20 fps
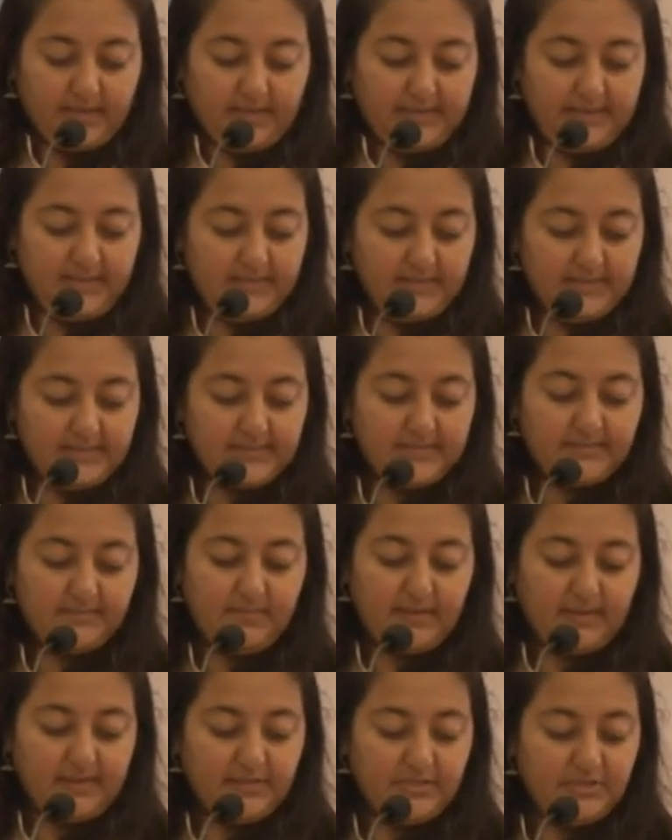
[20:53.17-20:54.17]
He is
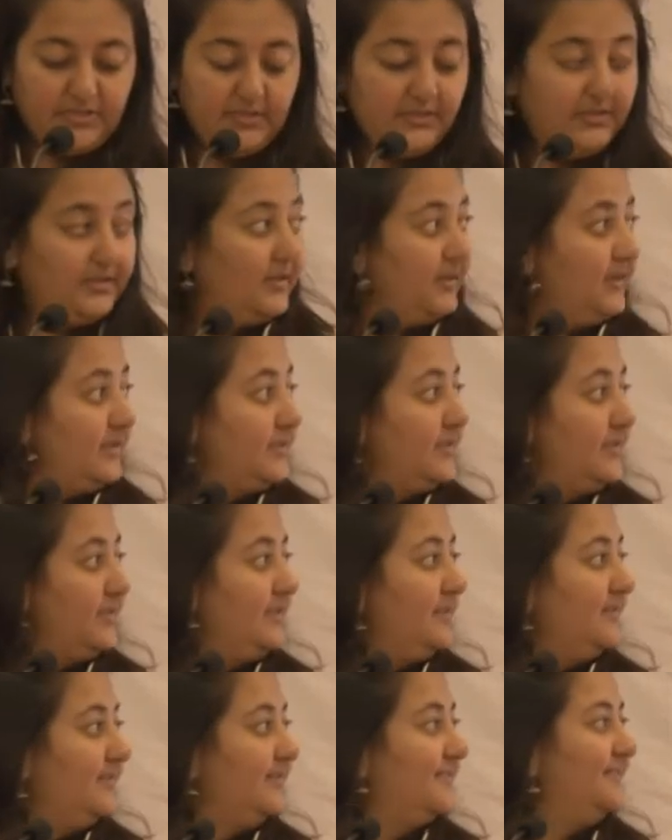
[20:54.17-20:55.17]
managing
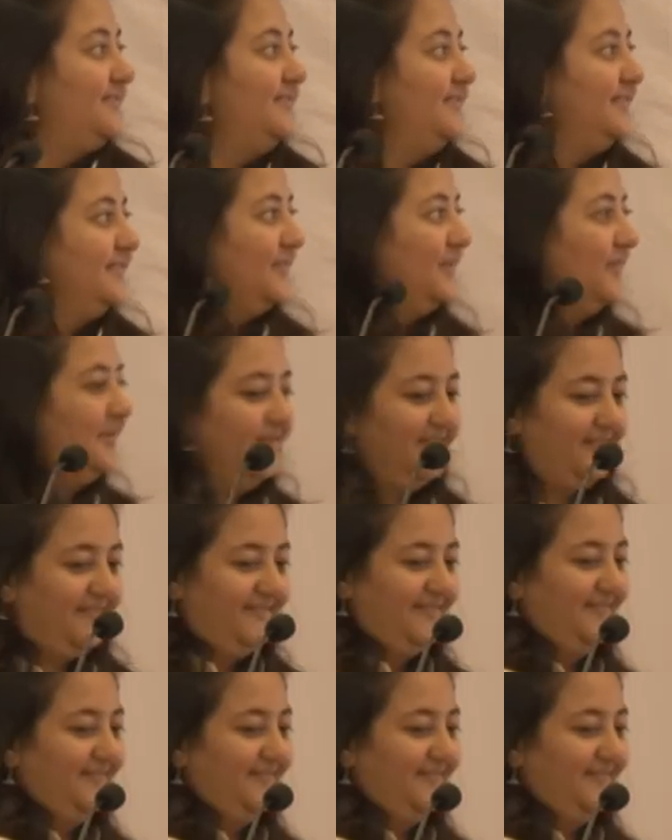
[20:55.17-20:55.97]
trustee. Okay.